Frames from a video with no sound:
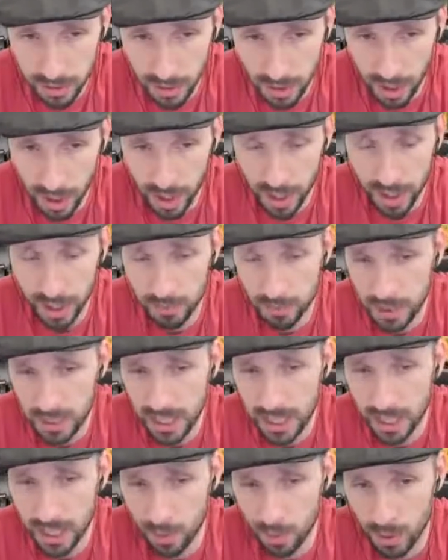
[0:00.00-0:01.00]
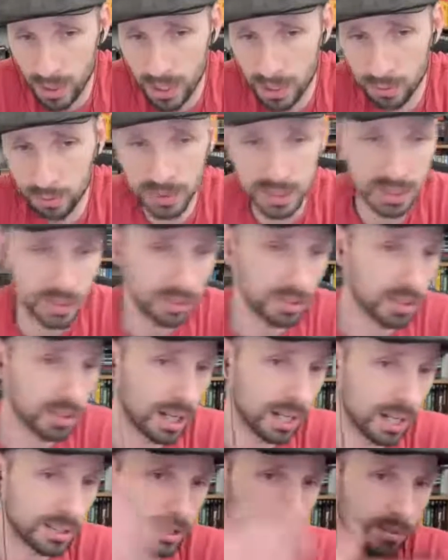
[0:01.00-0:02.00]
If you can't wait, we still
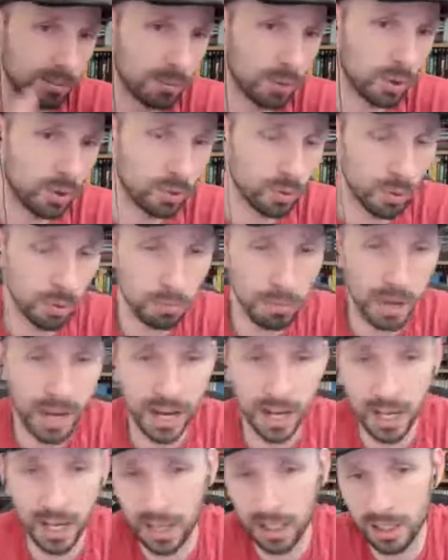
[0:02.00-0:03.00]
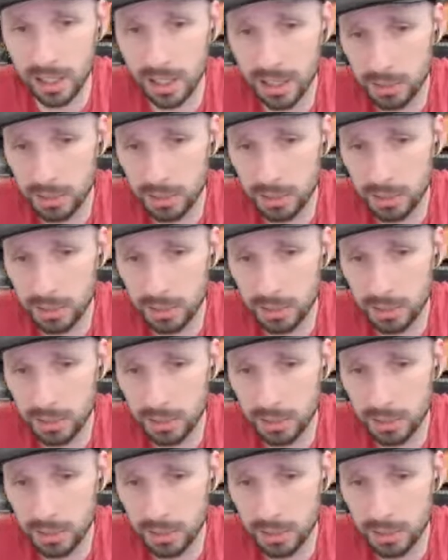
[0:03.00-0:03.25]
got some. Go through our back catalog.